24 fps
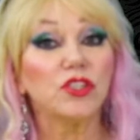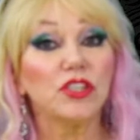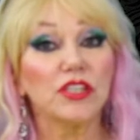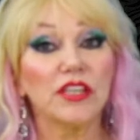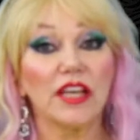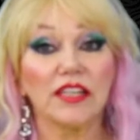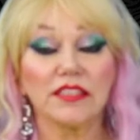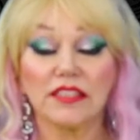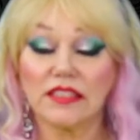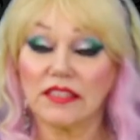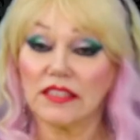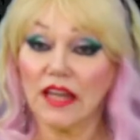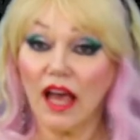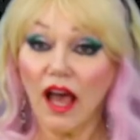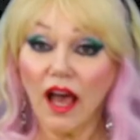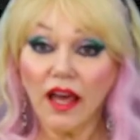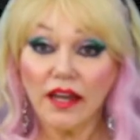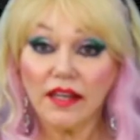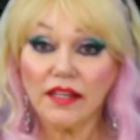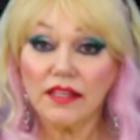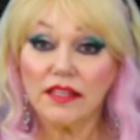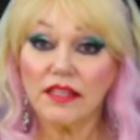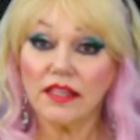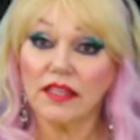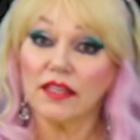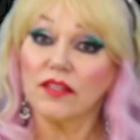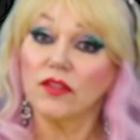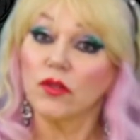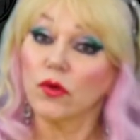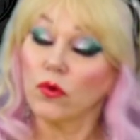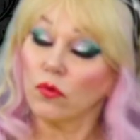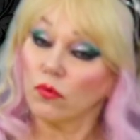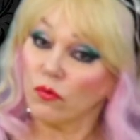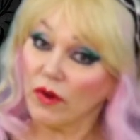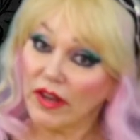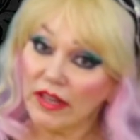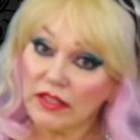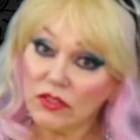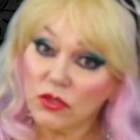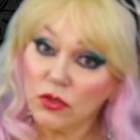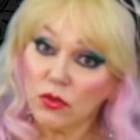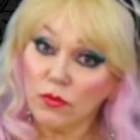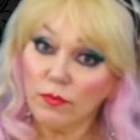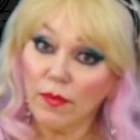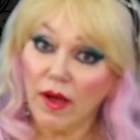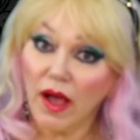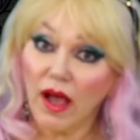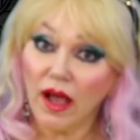to get started in the rental
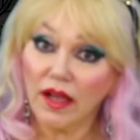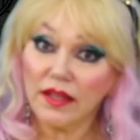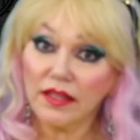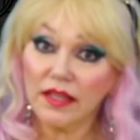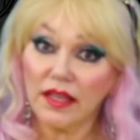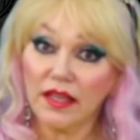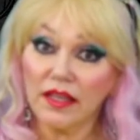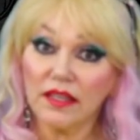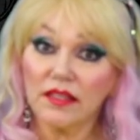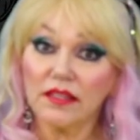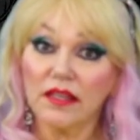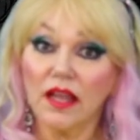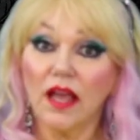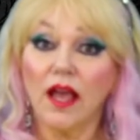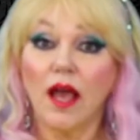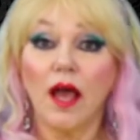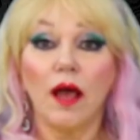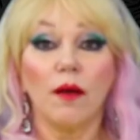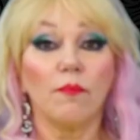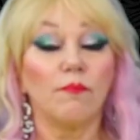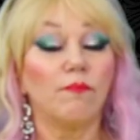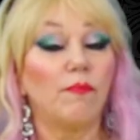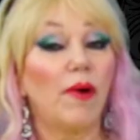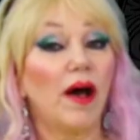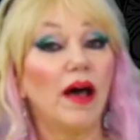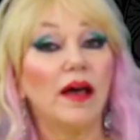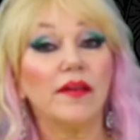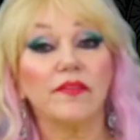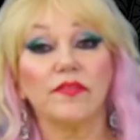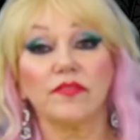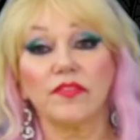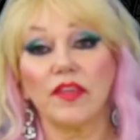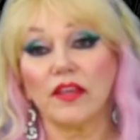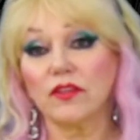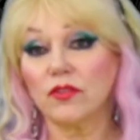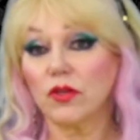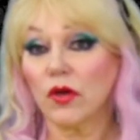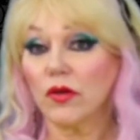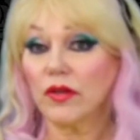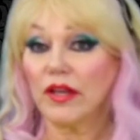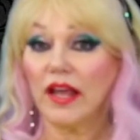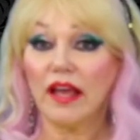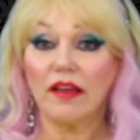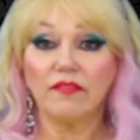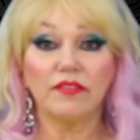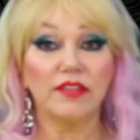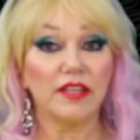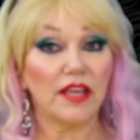market, but they don't
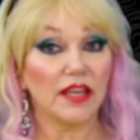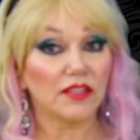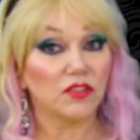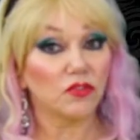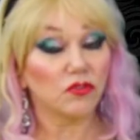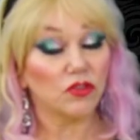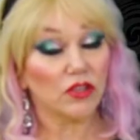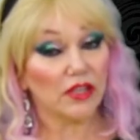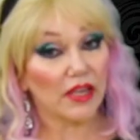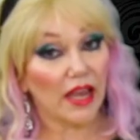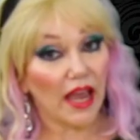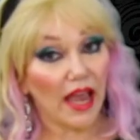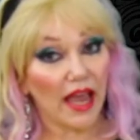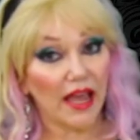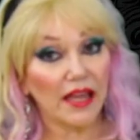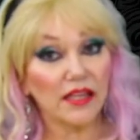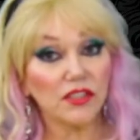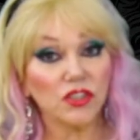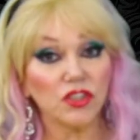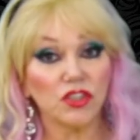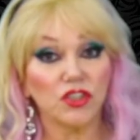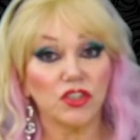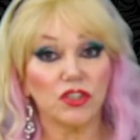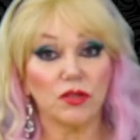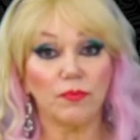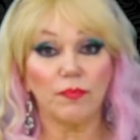have the extra cash to